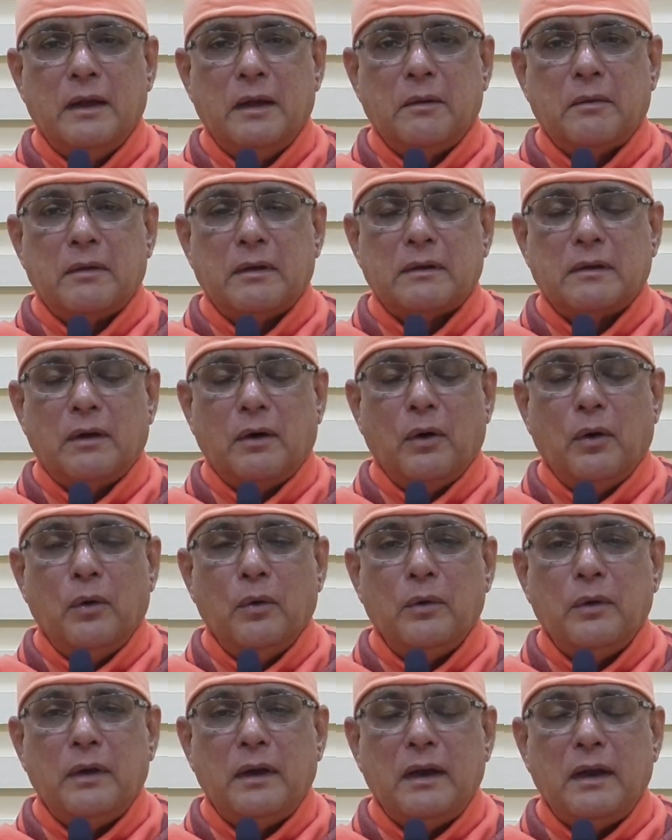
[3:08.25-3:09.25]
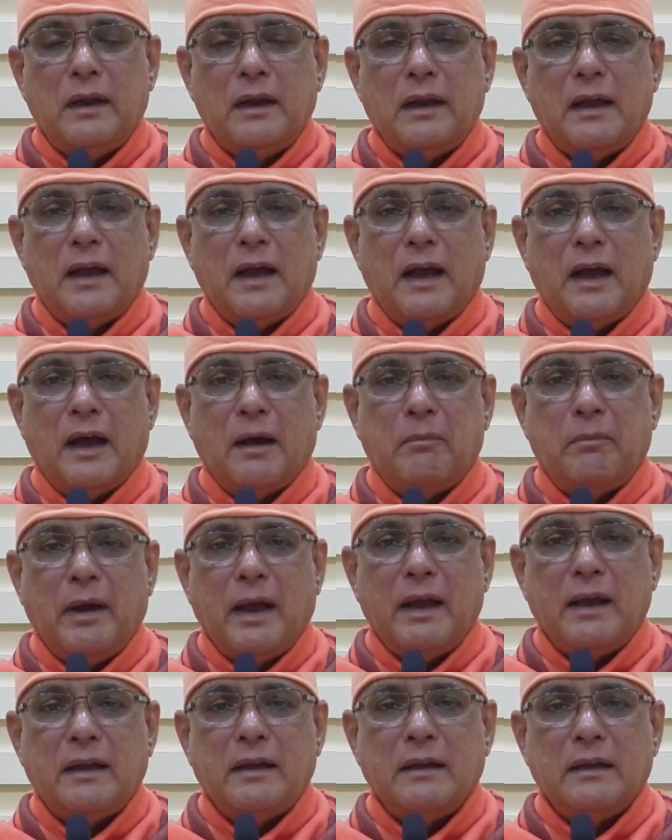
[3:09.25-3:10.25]
Because the only
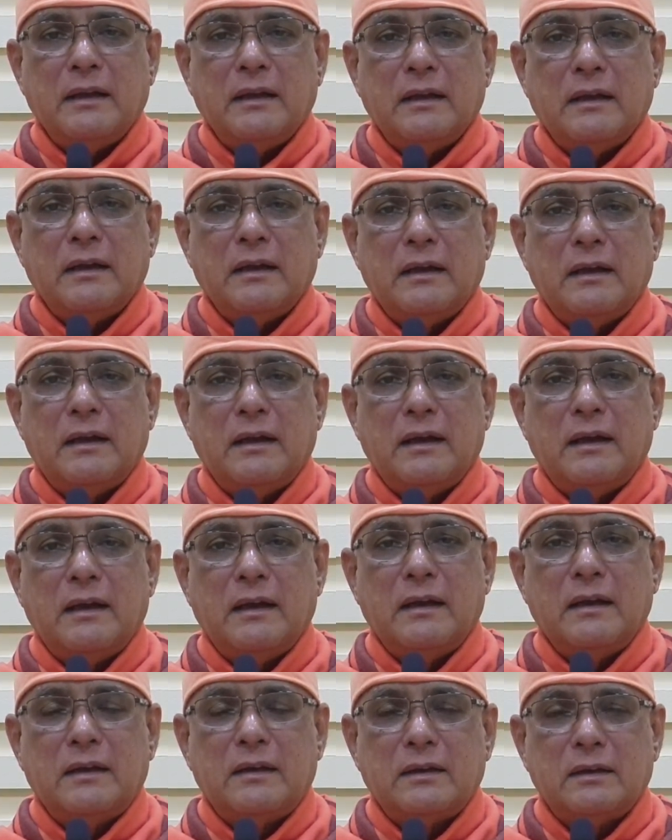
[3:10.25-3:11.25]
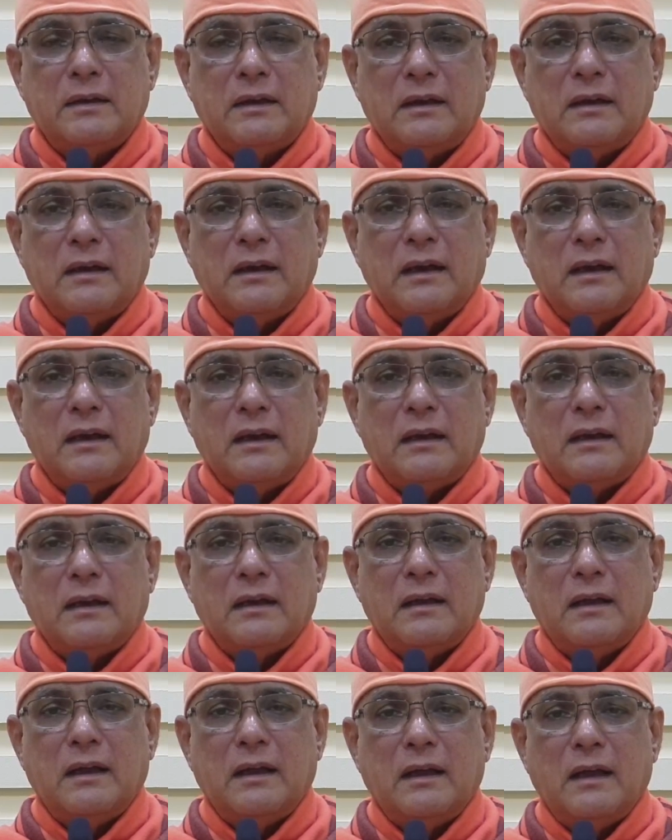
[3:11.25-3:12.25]
abiding, eternal,
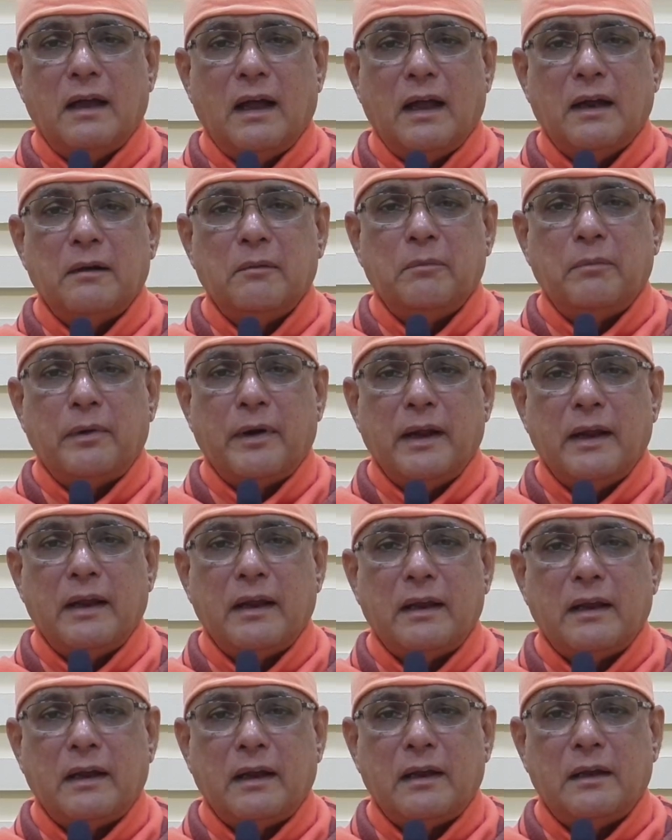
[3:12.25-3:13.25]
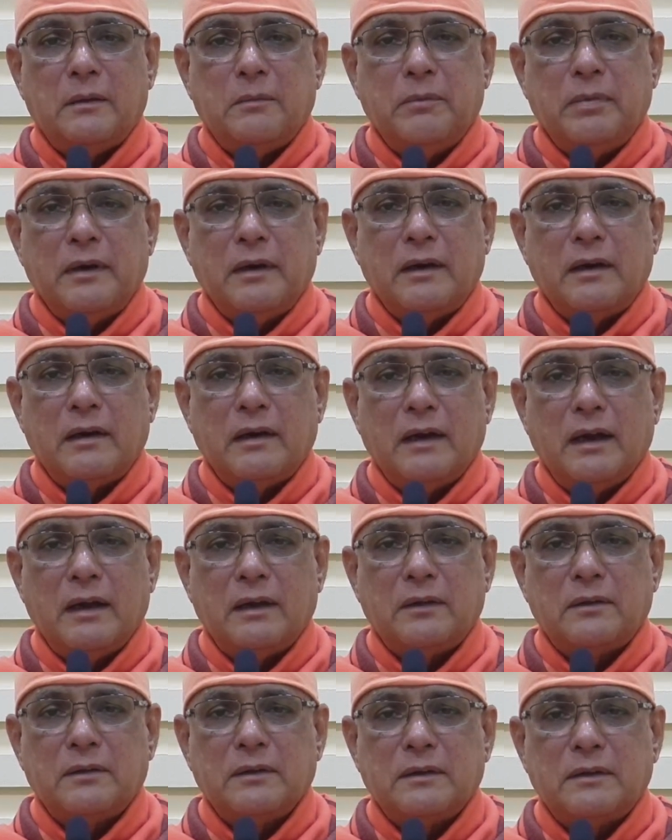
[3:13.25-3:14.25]
unbreakable
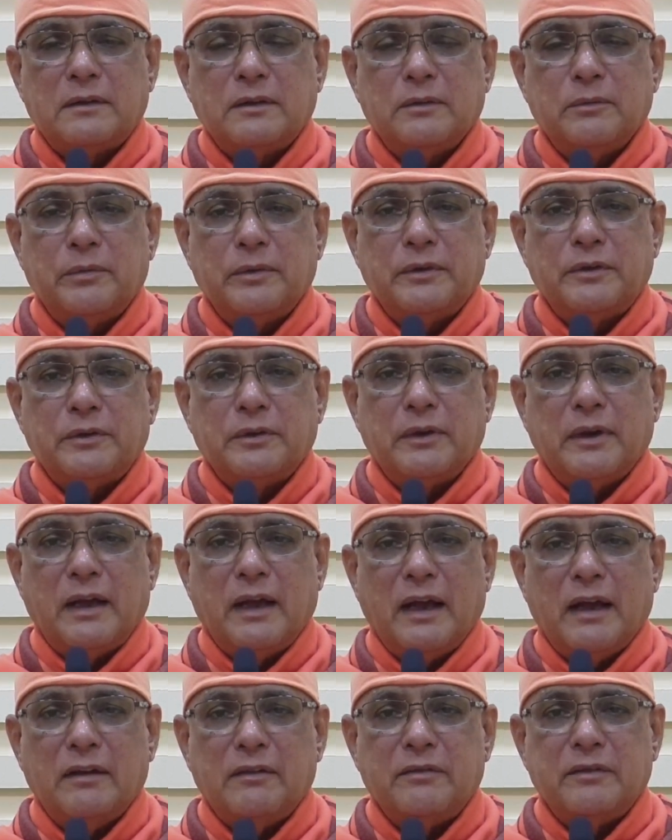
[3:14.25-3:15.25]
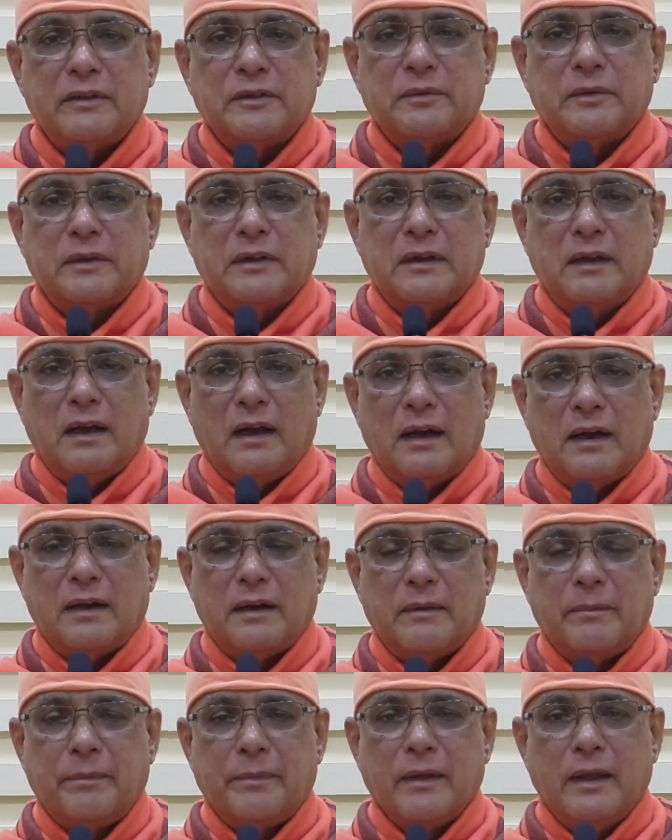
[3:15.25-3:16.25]
relationship which you have is with God,
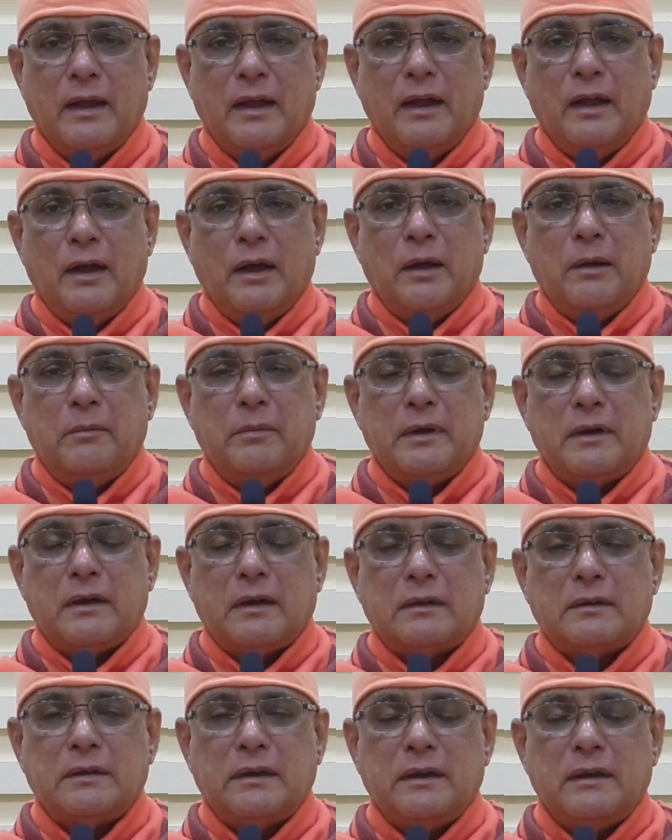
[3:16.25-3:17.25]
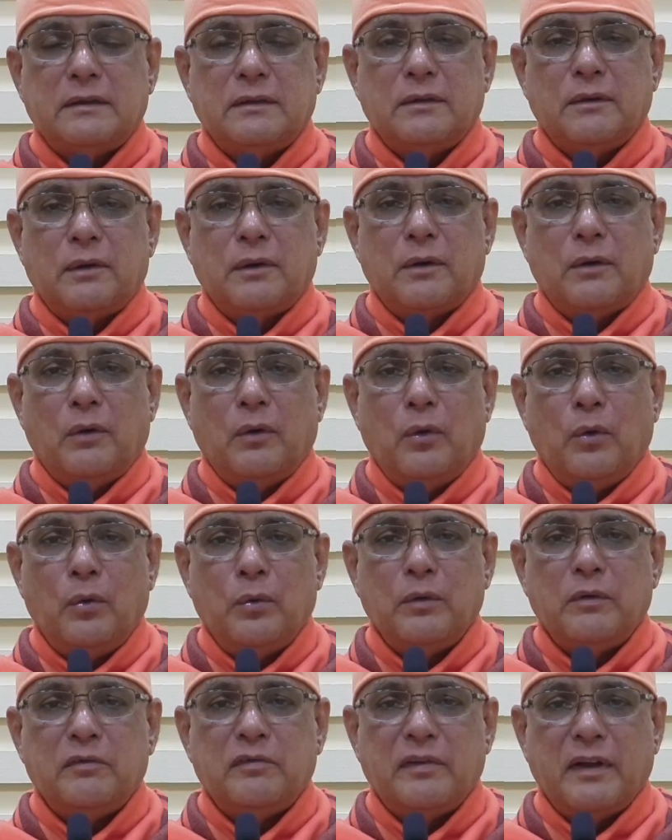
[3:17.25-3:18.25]
because He is your
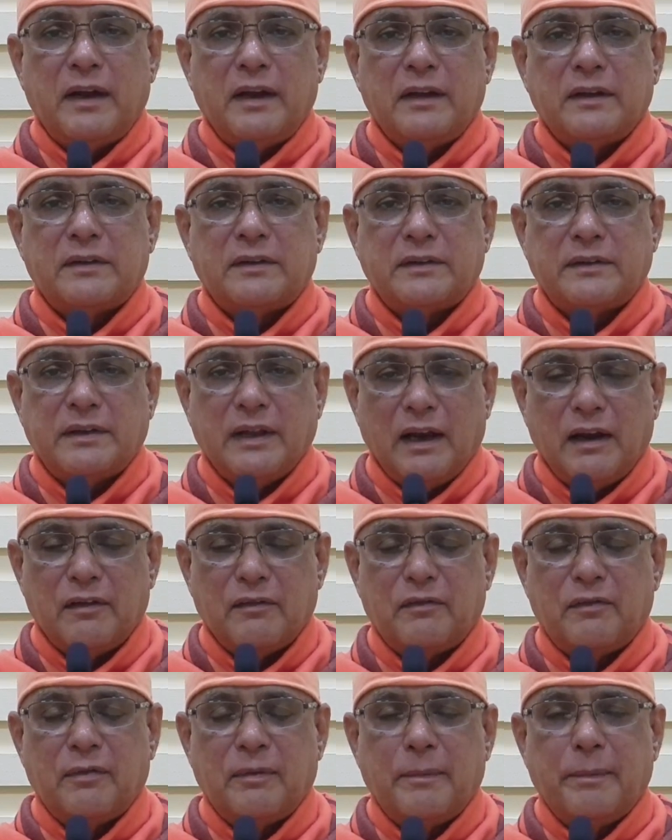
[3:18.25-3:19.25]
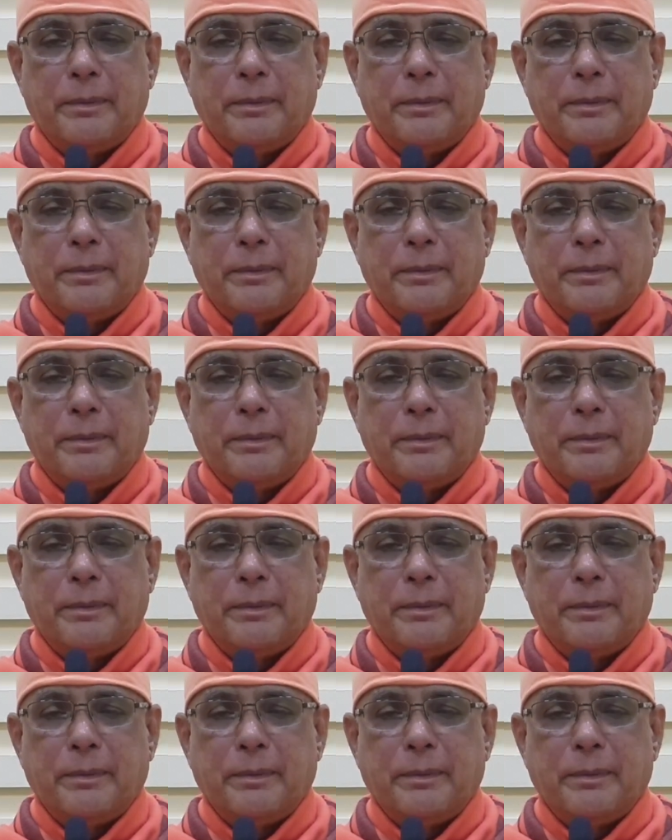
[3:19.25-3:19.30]
own very self.